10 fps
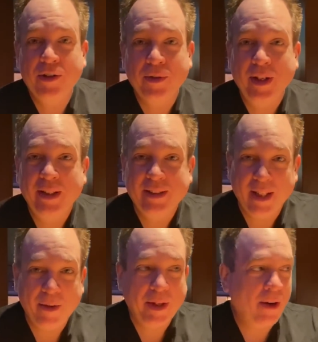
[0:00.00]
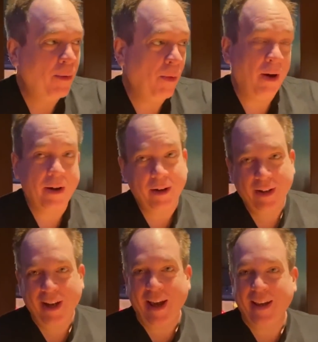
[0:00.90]
drinks now, we got our water,
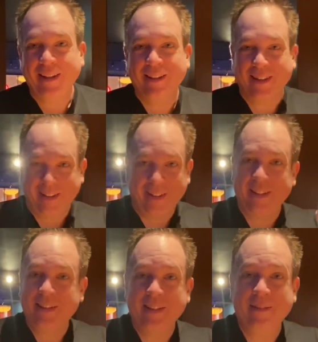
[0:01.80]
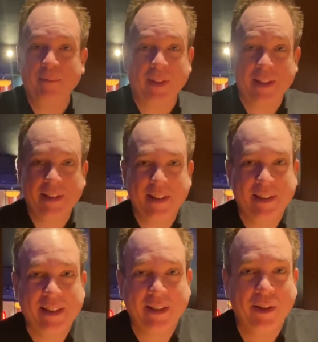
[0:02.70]
and this is the
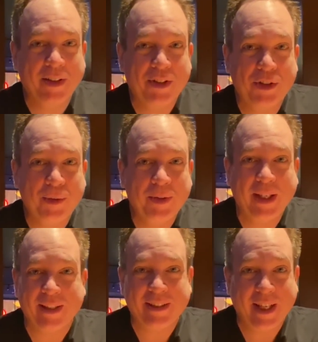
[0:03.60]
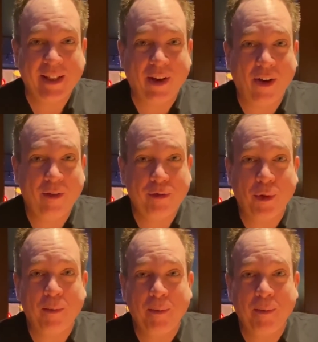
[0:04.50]
signal that you can take off your